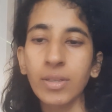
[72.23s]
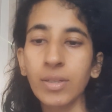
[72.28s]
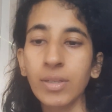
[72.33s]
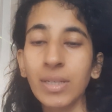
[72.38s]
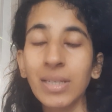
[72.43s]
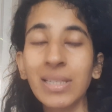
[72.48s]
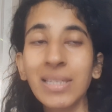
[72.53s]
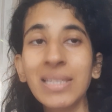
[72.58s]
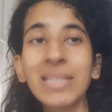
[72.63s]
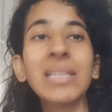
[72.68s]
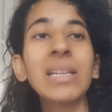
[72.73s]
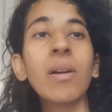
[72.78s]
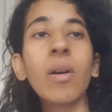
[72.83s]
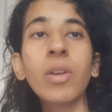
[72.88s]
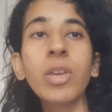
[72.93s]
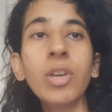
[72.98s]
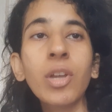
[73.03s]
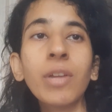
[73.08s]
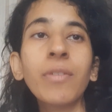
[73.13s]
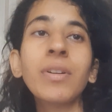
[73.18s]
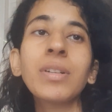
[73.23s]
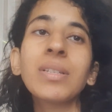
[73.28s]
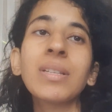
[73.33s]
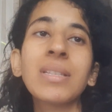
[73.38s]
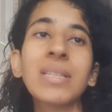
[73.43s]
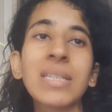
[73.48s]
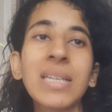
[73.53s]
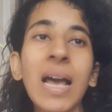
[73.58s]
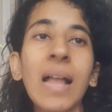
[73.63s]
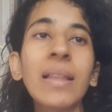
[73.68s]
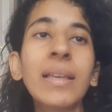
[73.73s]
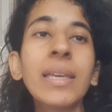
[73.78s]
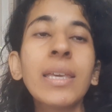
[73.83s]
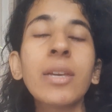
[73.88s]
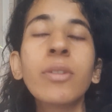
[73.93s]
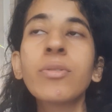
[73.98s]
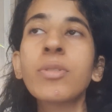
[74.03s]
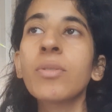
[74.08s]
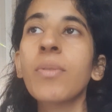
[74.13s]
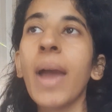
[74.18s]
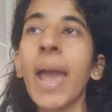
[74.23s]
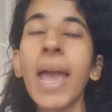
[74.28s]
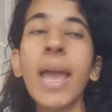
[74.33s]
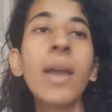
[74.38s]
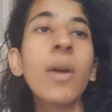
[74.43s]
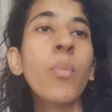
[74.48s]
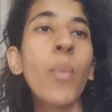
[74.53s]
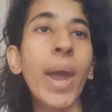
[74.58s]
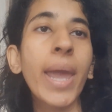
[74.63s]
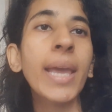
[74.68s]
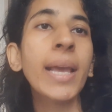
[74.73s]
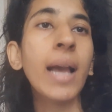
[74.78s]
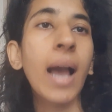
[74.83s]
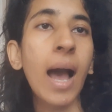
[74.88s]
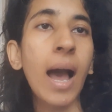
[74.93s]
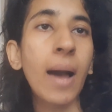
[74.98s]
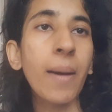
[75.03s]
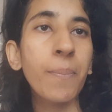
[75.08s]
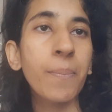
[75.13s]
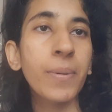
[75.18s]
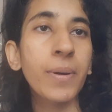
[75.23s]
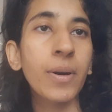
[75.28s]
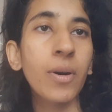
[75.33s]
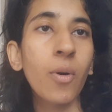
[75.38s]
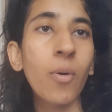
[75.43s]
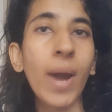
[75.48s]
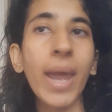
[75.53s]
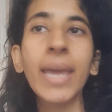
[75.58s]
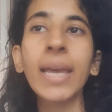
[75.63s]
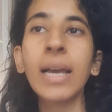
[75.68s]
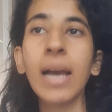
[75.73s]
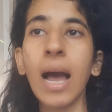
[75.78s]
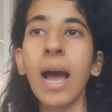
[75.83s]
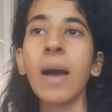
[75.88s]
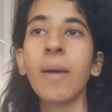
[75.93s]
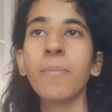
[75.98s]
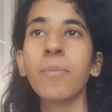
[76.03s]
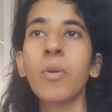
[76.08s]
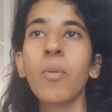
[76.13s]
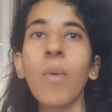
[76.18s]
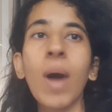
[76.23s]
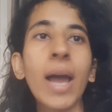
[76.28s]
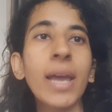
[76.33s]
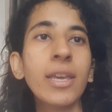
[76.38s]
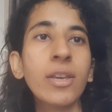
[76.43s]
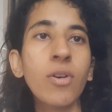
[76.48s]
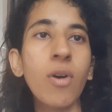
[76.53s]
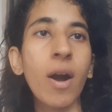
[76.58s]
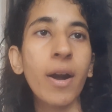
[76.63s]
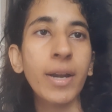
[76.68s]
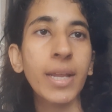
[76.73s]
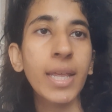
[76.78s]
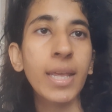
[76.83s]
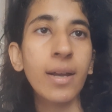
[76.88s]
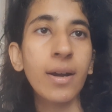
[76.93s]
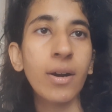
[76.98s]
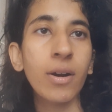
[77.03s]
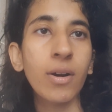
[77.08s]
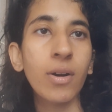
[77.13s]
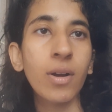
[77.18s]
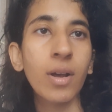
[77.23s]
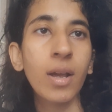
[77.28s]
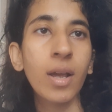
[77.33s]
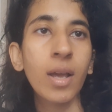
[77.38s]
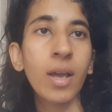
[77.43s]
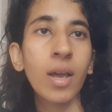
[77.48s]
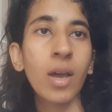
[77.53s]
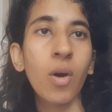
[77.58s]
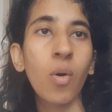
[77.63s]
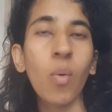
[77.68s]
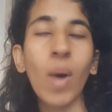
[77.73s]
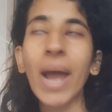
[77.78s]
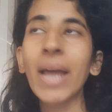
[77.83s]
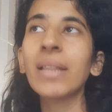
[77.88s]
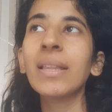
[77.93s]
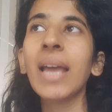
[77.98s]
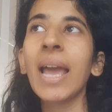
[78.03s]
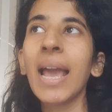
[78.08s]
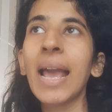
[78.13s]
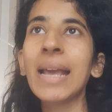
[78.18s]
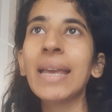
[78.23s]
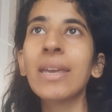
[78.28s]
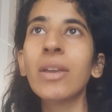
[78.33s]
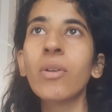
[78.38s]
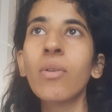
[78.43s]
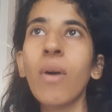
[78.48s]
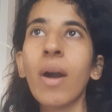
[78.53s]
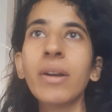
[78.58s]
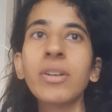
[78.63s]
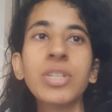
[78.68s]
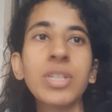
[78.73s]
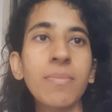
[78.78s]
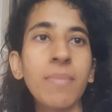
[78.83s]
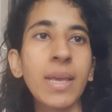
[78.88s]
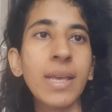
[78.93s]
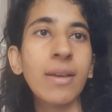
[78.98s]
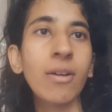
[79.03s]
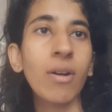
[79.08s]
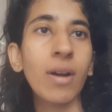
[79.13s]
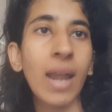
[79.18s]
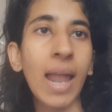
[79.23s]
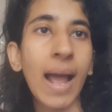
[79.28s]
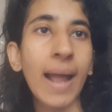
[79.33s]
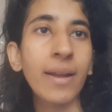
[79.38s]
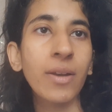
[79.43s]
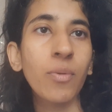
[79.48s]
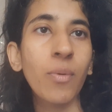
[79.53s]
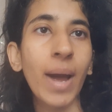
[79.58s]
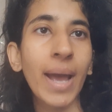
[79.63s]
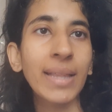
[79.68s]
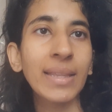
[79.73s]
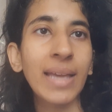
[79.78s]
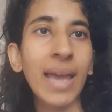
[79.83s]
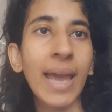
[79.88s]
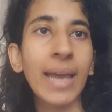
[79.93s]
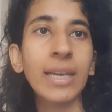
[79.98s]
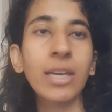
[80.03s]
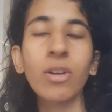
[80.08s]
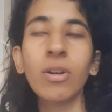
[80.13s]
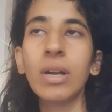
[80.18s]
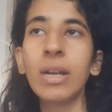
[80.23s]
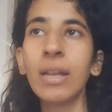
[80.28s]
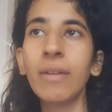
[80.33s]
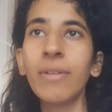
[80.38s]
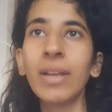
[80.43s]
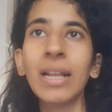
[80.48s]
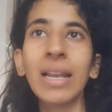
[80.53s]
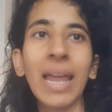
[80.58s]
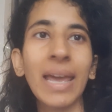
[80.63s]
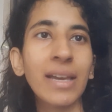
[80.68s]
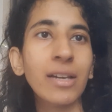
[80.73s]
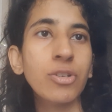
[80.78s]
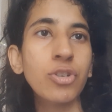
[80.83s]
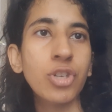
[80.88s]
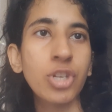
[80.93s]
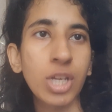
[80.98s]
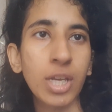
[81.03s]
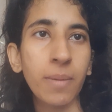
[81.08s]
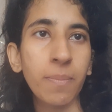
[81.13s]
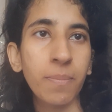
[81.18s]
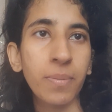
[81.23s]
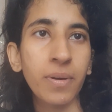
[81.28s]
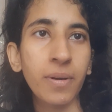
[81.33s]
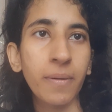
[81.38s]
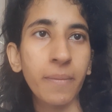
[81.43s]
It's universe is telling you to, hey, wake up, wake up. Why you are here? Why the heck you are dimming your light? Why the heck you're living like a sheep?